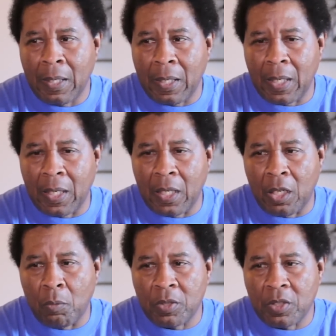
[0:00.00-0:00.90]
And
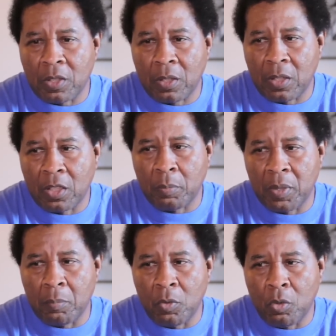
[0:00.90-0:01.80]
uh, with just a little
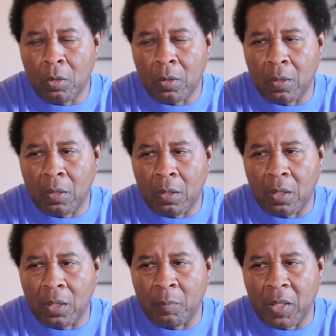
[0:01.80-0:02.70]
bit more uh,
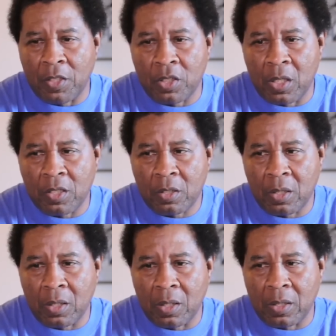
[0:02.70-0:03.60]
imagination
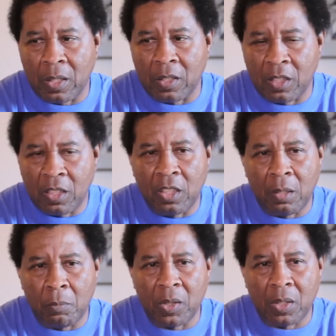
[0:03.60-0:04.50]
and, and, and
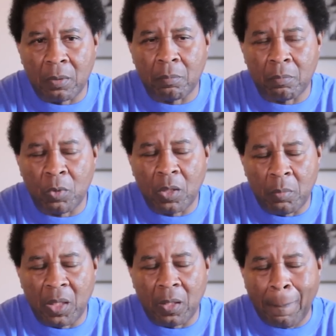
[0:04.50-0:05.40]
cleanup, we can we can
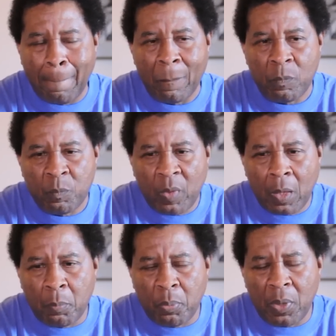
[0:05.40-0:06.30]
make it
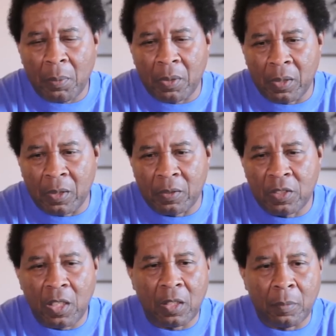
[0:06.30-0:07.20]
probably the
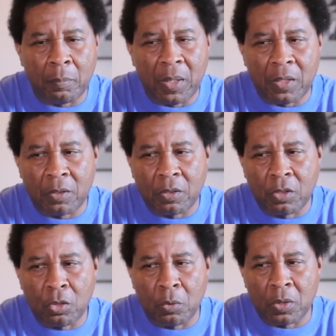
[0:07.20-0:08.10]
second best
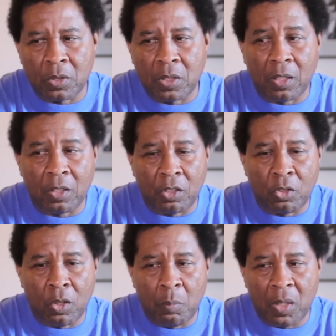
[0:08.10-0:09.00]
tourist, second or
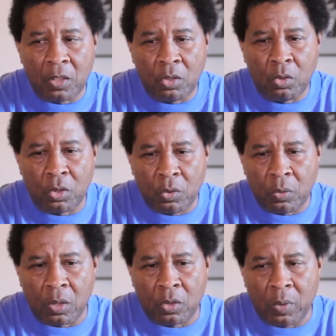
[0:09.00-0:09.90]
third best tourist
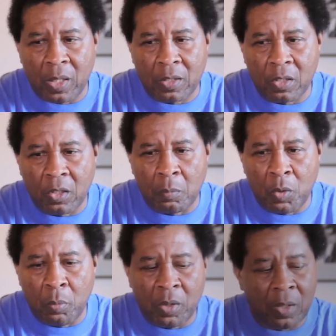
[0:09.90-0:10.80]
attraction here in
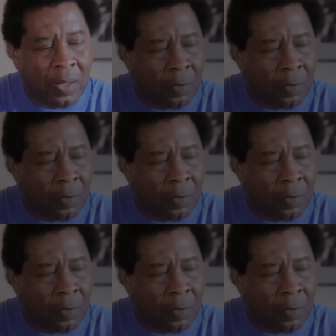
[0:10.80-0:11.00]
Mobile County.